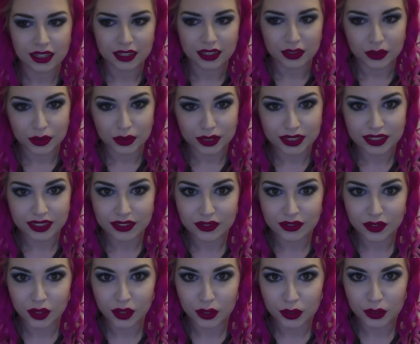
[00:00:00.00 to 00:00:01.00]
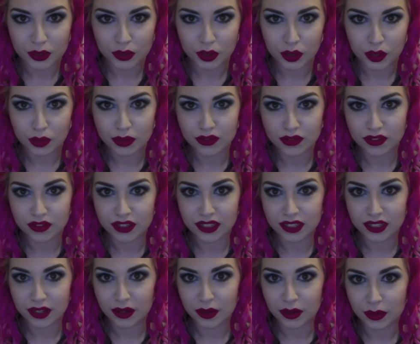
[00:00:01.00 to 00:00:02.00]
doing a Vlogtober
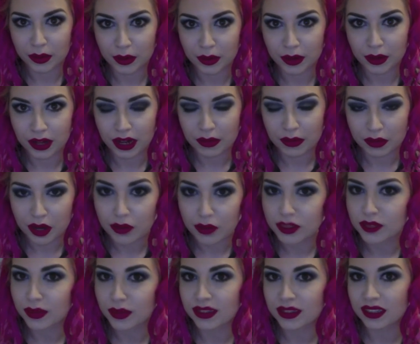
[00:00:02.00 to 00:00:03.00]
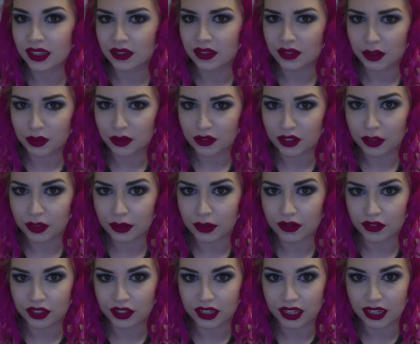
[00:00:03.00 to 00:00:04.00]
video, but I promised myself I would film
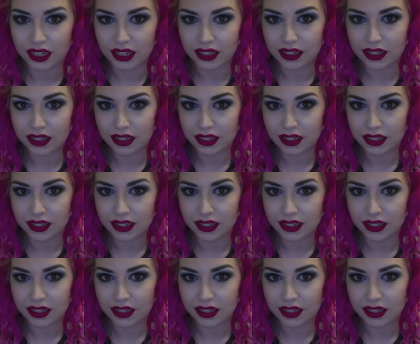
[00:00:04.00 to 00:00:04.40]
every day,